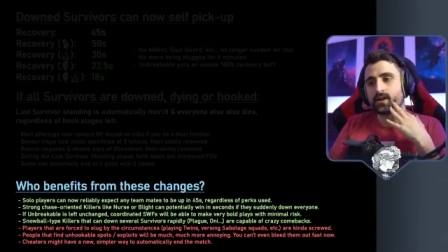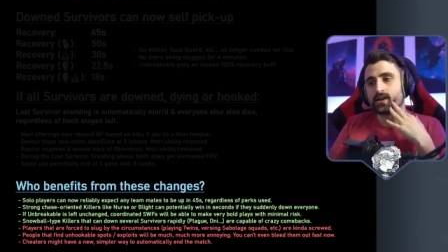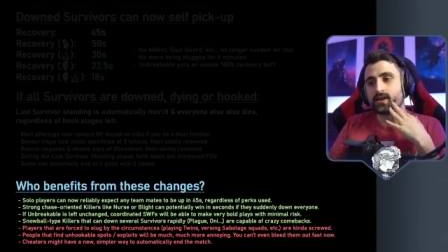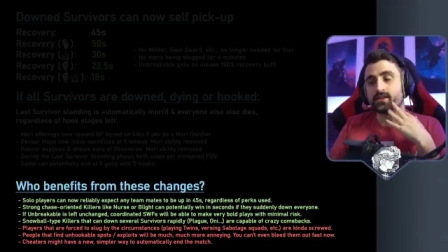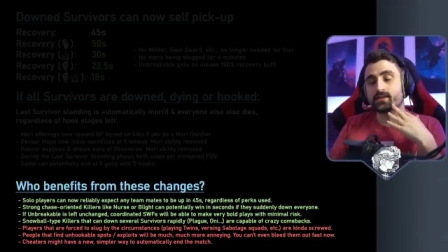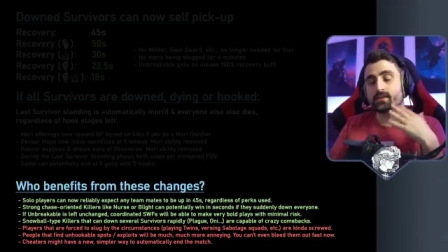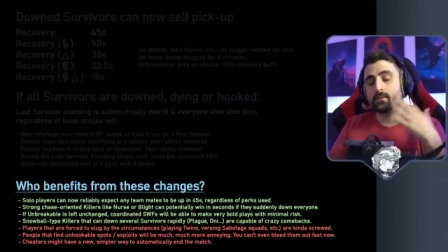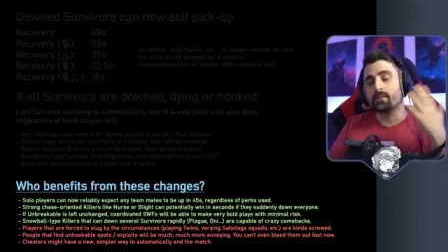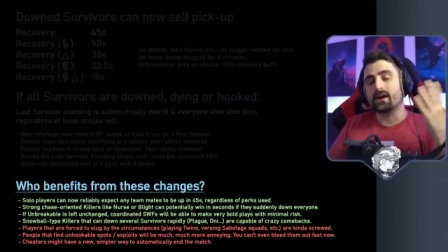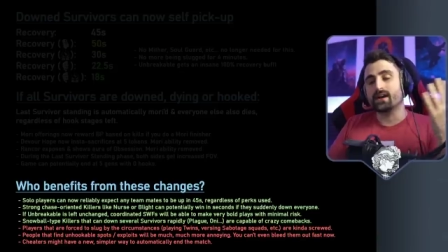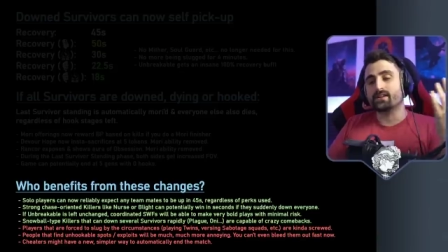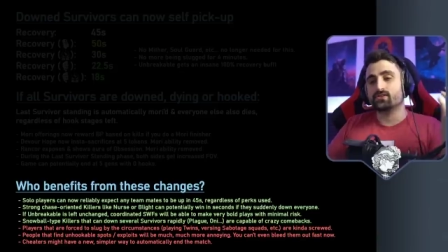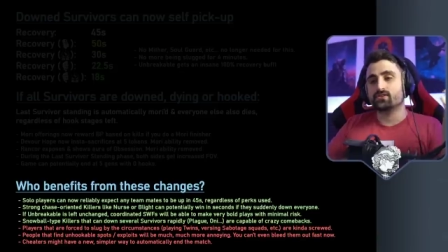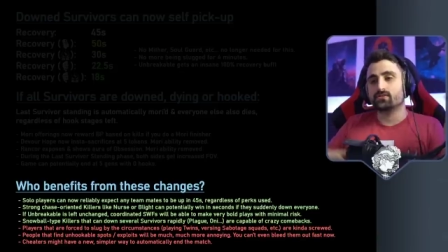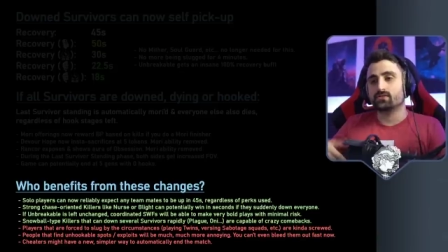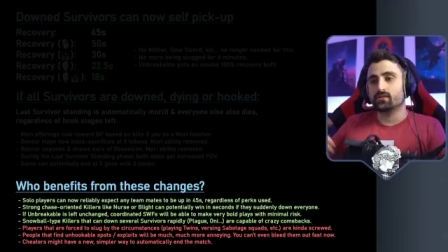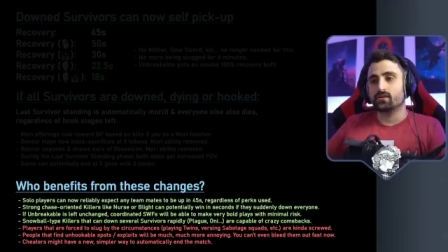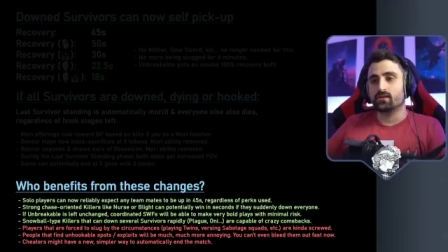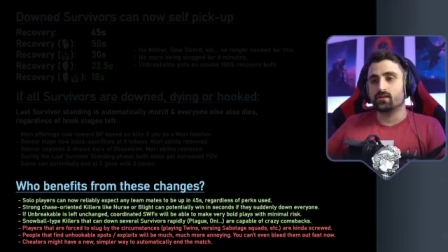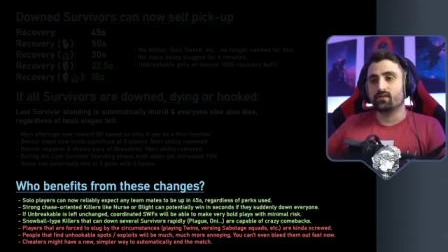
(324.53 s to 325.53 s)
in the
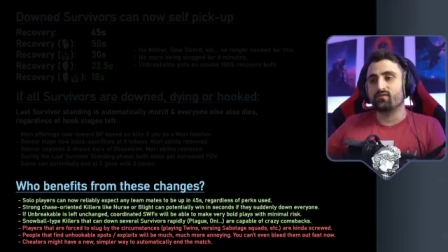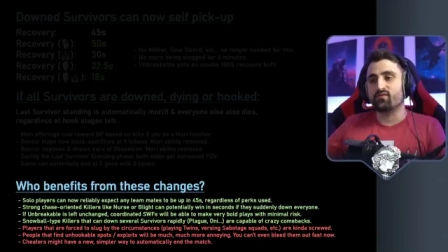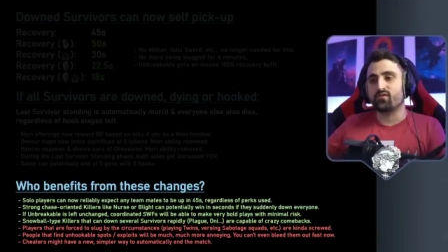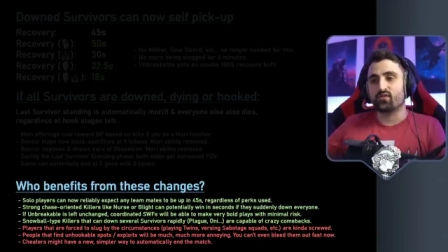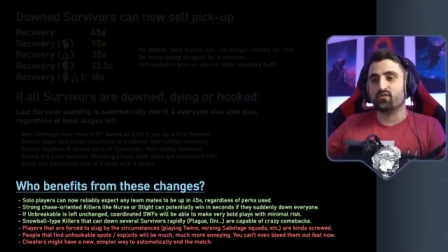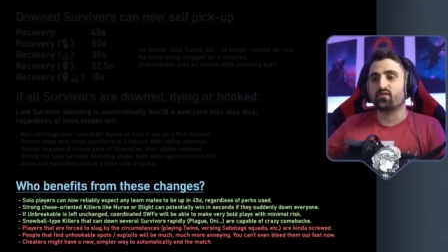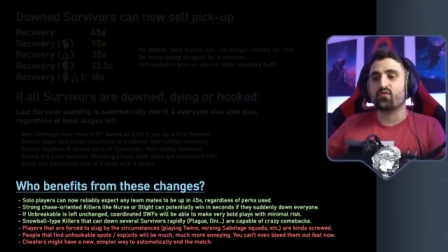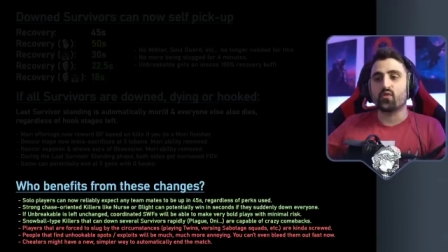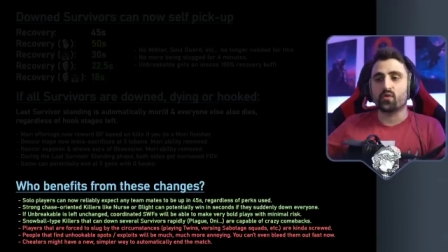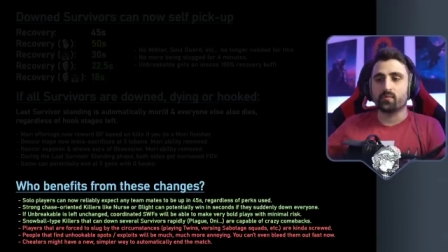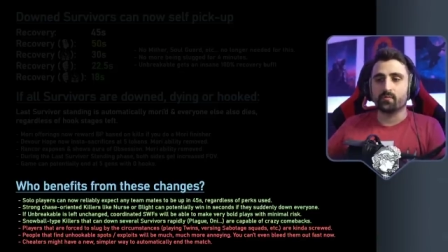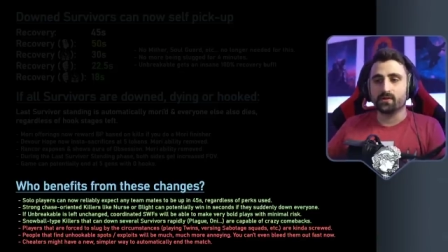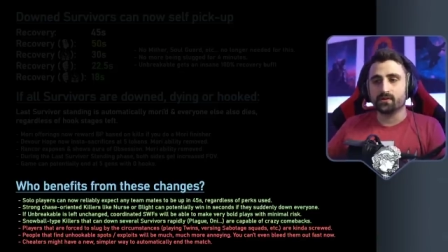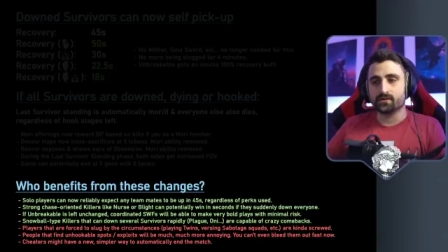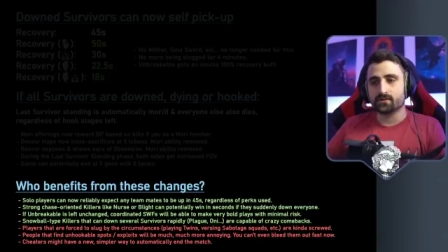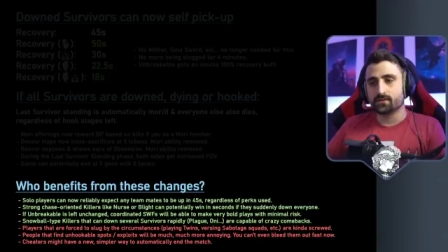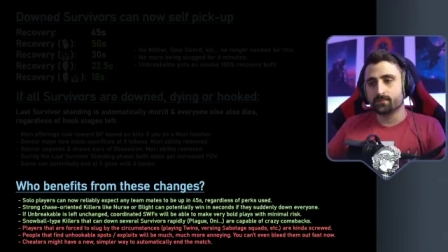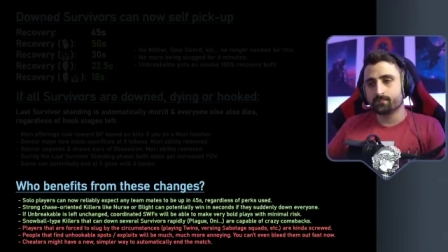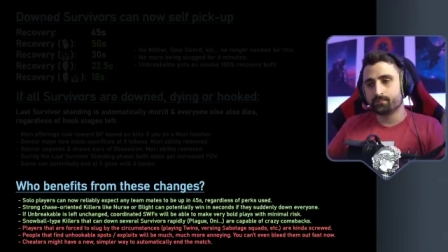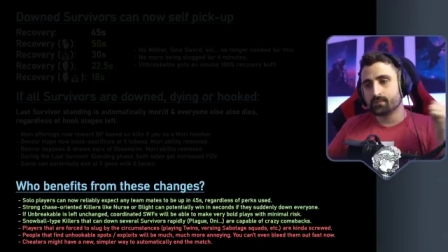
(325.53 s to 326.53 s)
match uh, for four minutes.